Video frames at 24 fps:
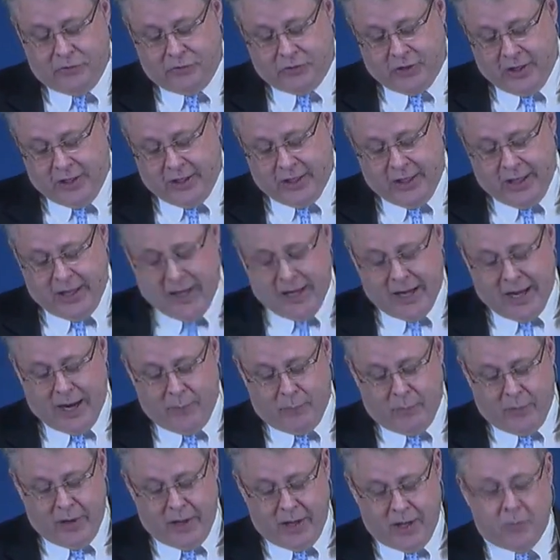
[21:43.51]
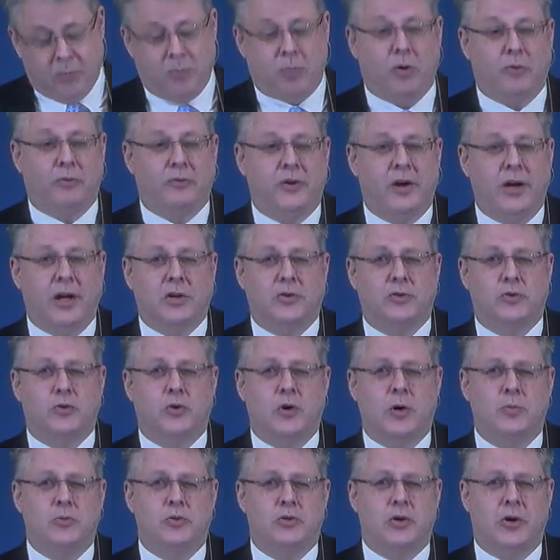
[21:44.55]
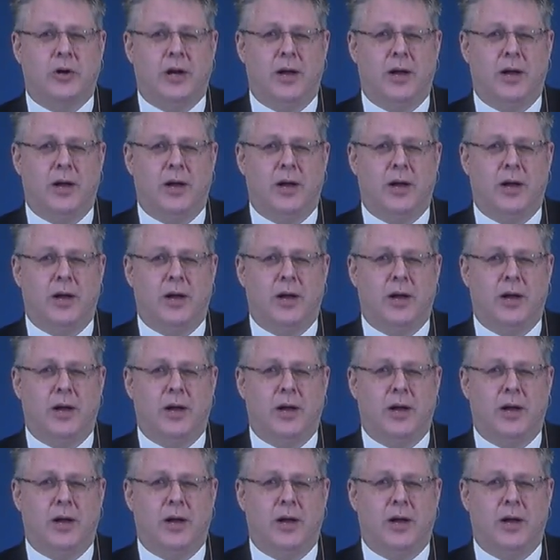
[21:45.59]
suddenly I'm reading prophetic scripture